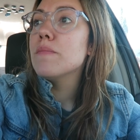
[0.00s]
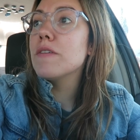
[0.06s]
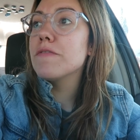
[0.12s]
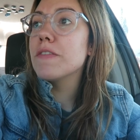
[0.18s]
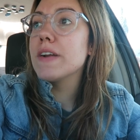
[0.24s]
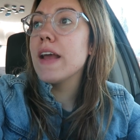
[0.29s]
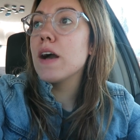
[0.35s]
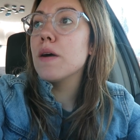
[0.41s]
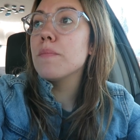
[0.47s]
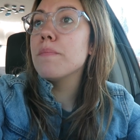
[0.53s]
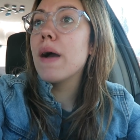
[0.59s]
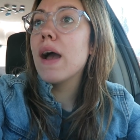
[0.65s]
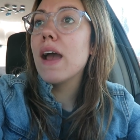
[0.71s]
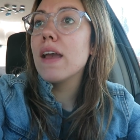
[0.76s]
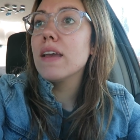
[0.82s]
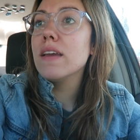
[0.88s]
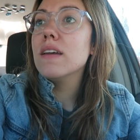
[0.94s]
but for now,
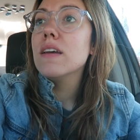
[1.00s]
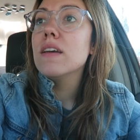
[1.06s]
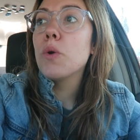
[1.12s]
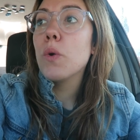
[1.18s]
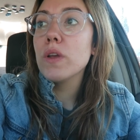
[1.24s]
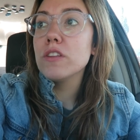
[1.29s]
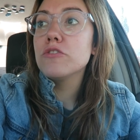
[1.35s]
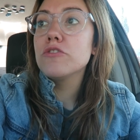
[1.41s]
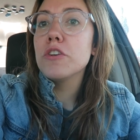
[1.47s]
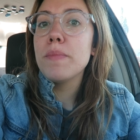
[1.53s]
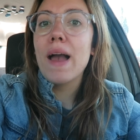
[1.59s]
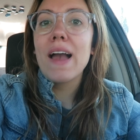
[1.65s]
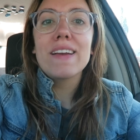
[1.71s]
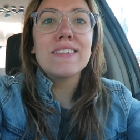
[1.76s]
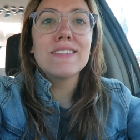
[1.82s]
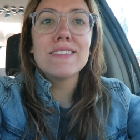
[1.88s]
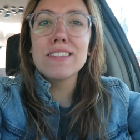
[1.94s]
my toiletry
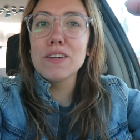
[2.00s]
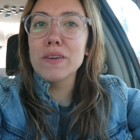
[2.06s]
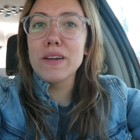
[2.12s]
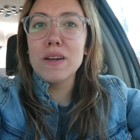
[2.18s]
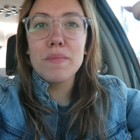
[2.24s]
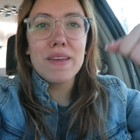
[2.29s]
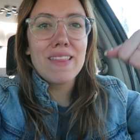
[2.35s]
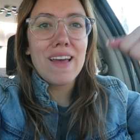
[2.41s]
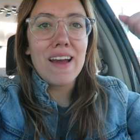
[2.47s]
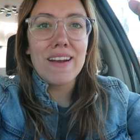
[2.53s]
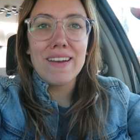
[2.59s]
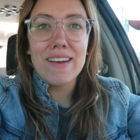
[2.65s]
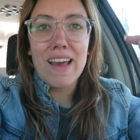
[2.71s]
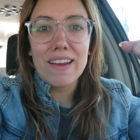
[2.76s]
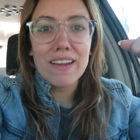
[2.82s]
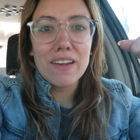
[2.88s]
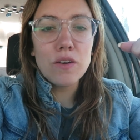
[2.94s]
bag is still going to be that
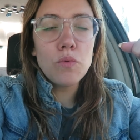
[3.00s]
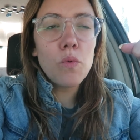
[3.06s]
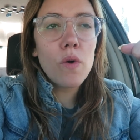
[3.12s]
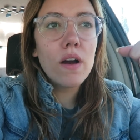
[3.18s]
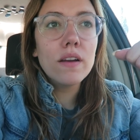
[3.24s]
netted